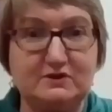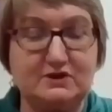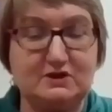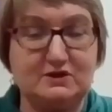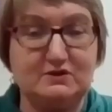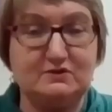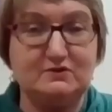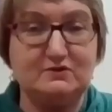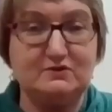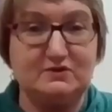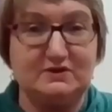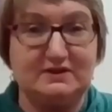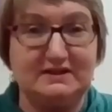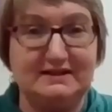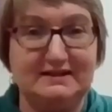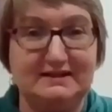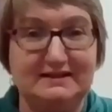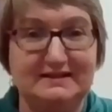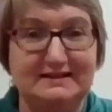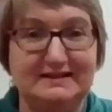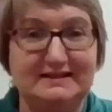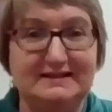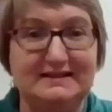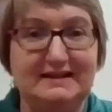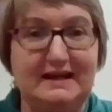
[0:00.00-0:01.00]
children,
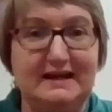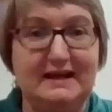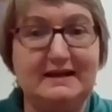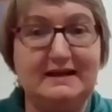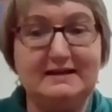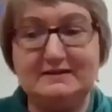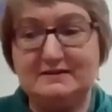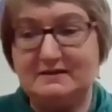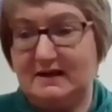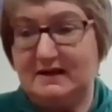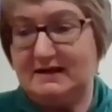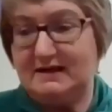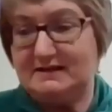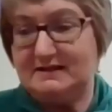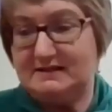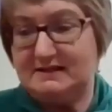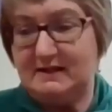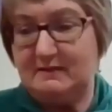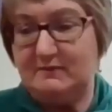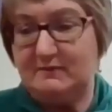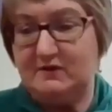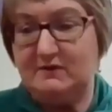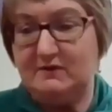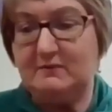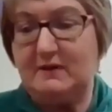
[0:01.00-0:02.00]
and
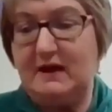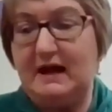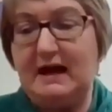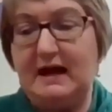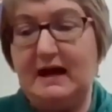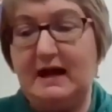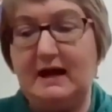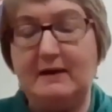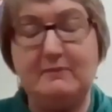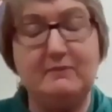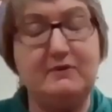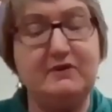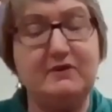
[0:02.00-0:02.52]
some of them are.